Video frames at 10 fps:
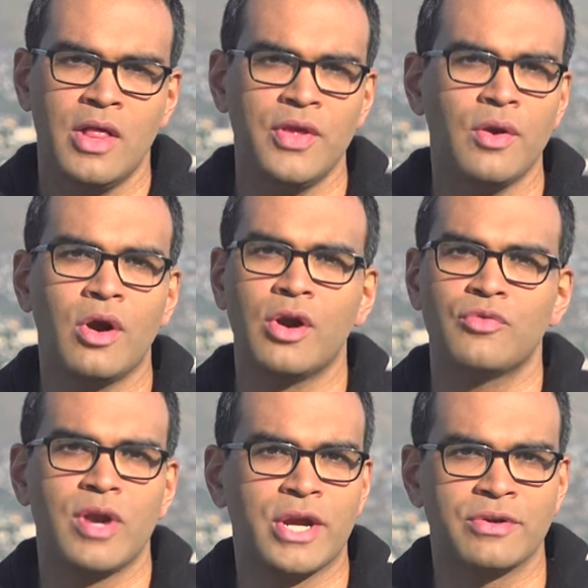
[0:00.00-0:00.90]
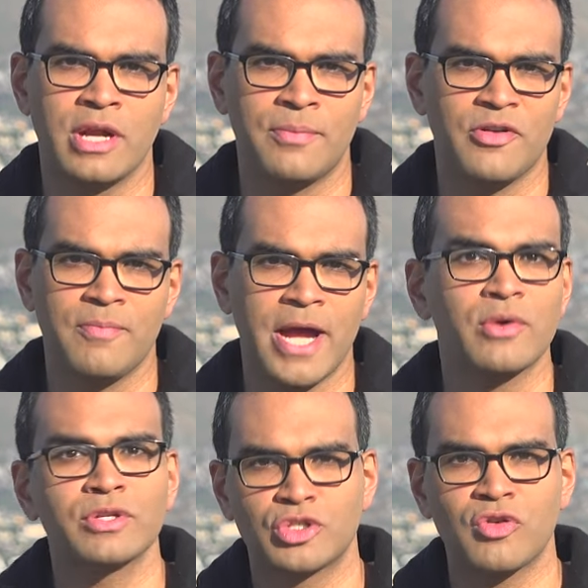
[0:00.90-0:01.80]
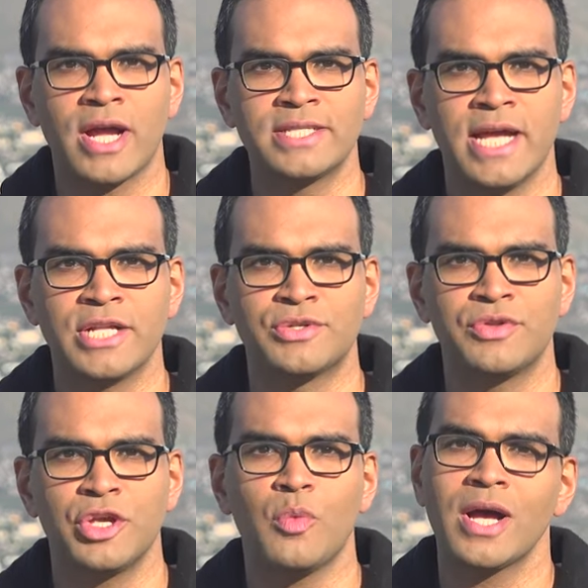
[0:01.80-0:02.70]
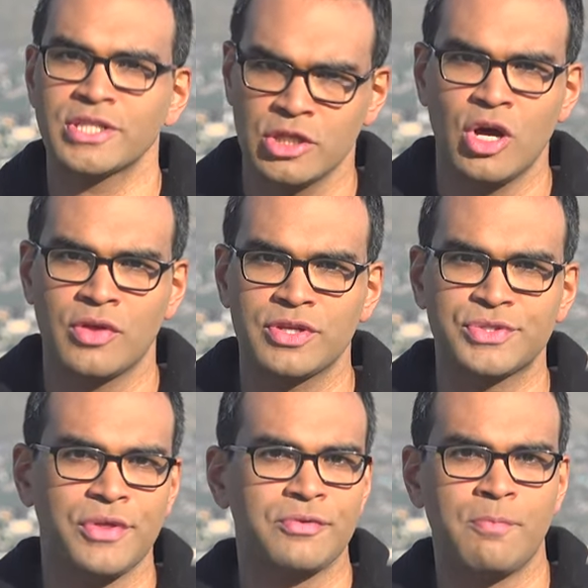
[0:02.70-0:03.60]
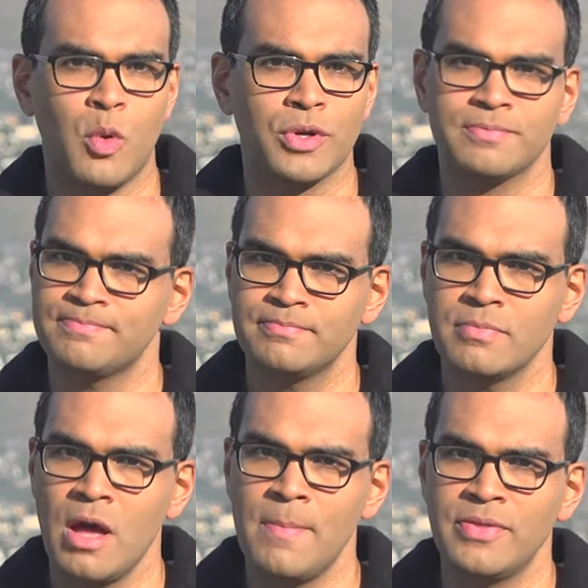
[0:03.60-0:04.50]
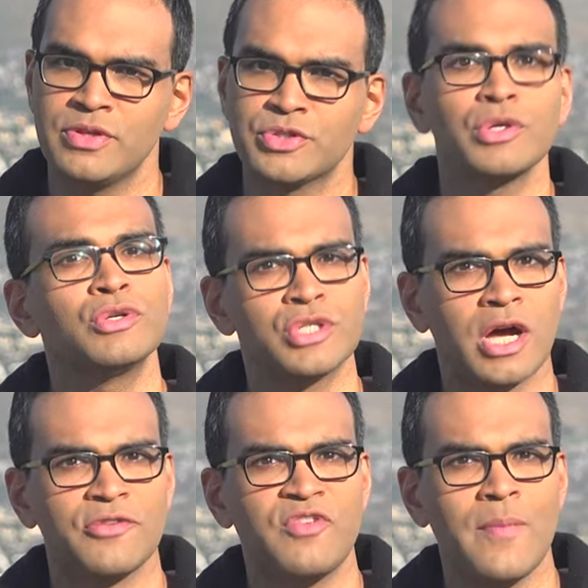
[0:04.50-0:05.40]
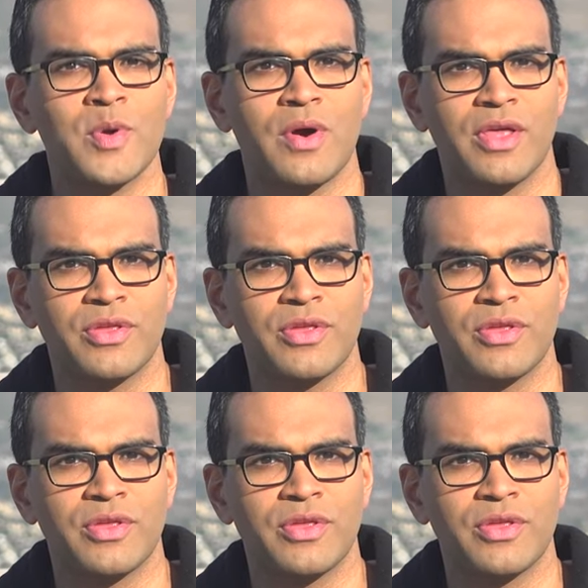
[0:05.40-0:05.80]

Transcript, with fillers: There are a record number of migrants trying to enter the U.S. along the southern border. Amid the surge, on February